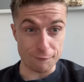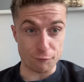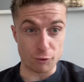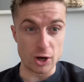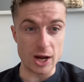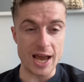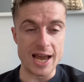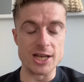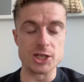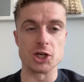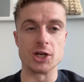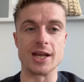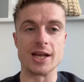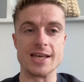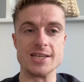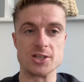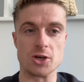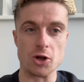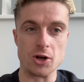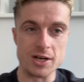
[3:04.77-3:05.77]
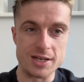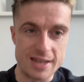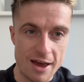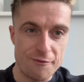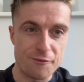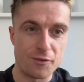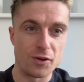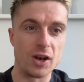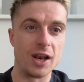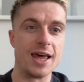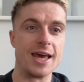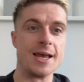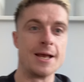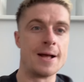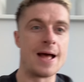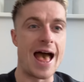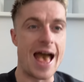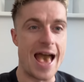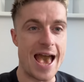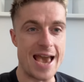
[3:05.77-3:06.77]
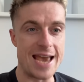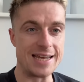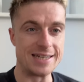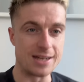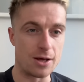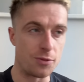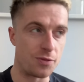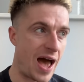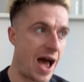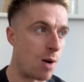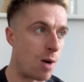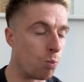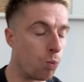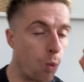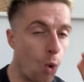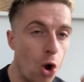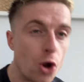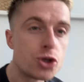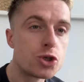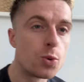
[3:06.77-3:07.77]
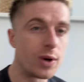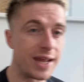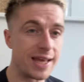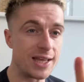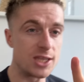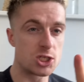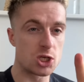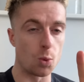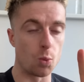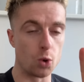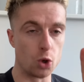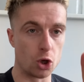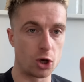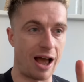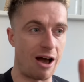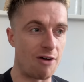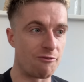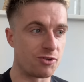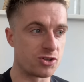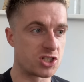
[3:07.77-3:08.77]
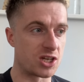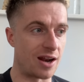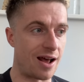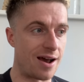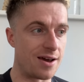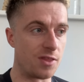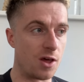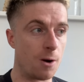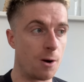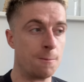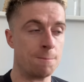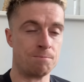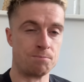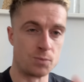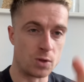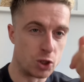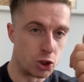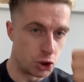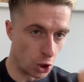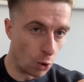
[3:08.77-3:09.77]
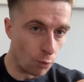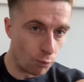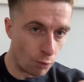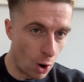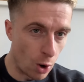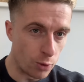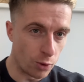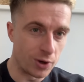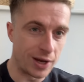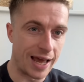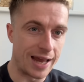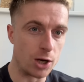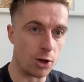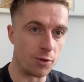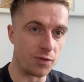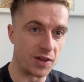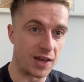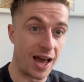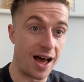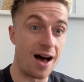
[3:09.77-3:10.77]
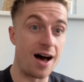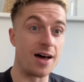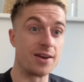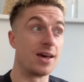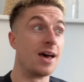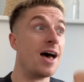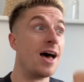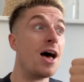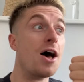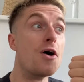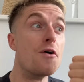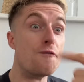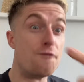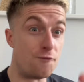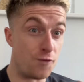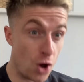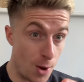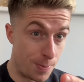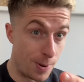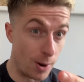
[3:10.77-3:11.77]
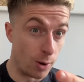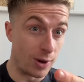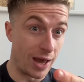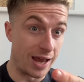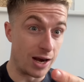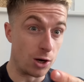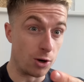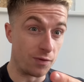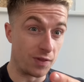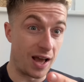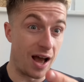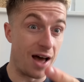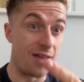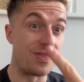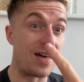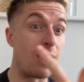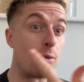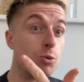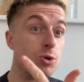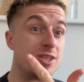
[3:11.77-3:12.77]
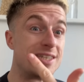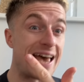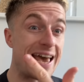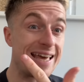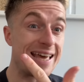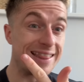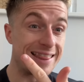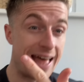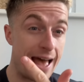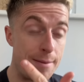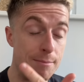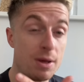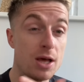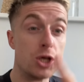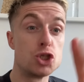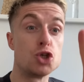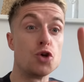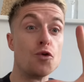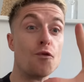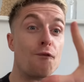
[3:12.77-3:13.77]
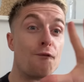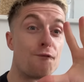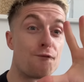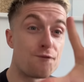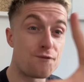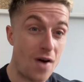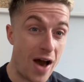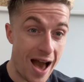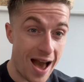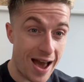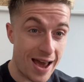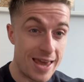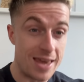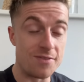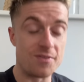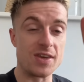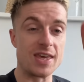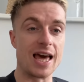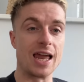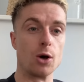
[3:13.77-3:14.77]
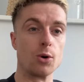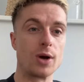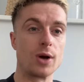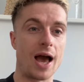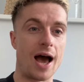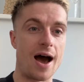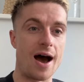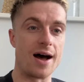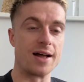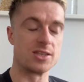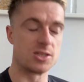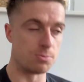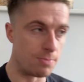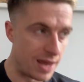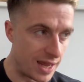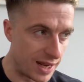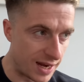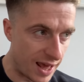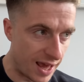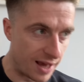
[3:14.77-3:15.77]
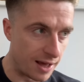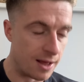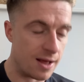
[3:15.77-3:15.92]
free agent is going to definitely aid that. What do we need to look out for tonight, though? Joe Rodon getting another card. Firpo getting another card. That would take them to five yellow cards, meaning